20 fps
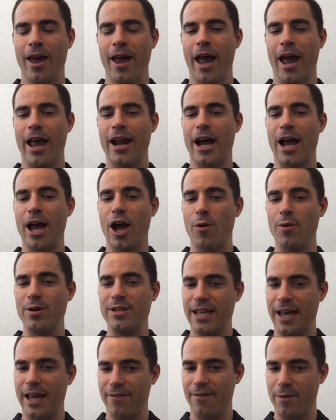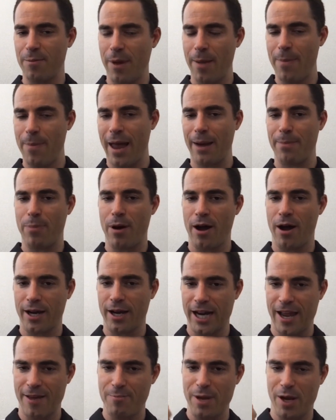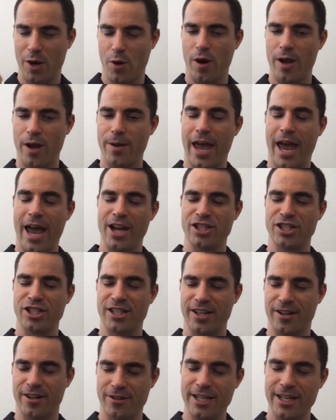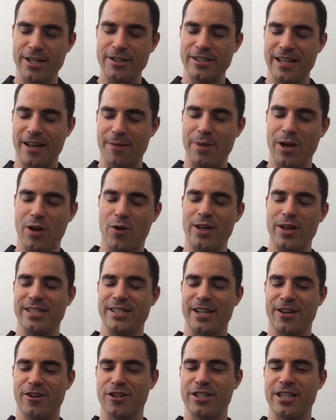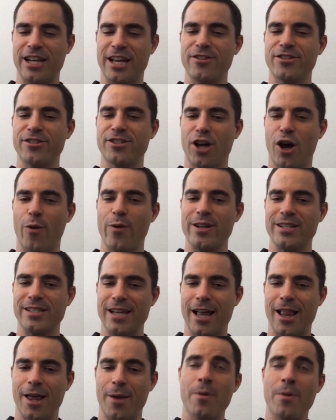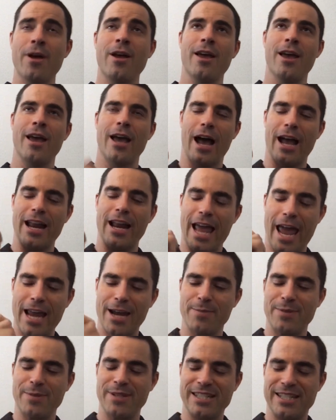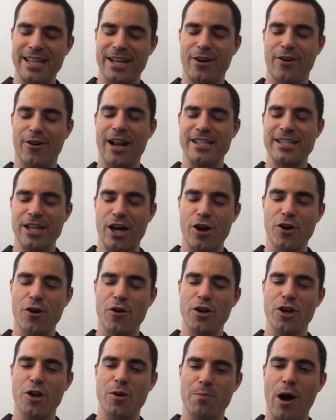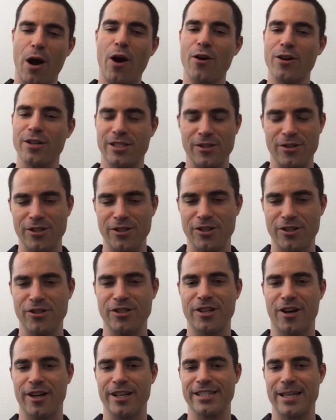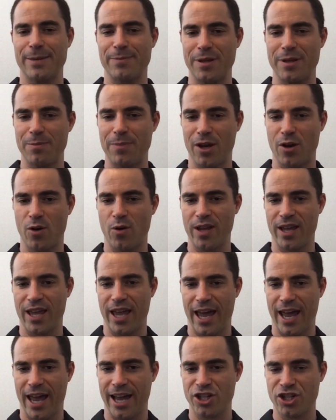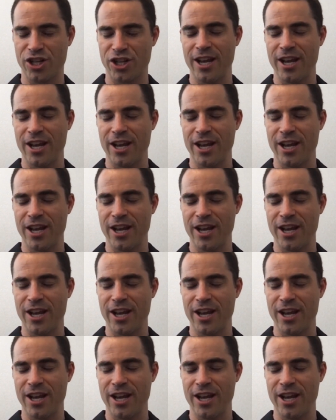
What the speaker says: And I always have in my back pocket, I have Bitcoin Cash stickers. I used to have Bitcoin stickers. And I used to always tell them, I'd hand them a sticker and I say, I'll go to your bar as soon as you start accepting Bitcoin Cash.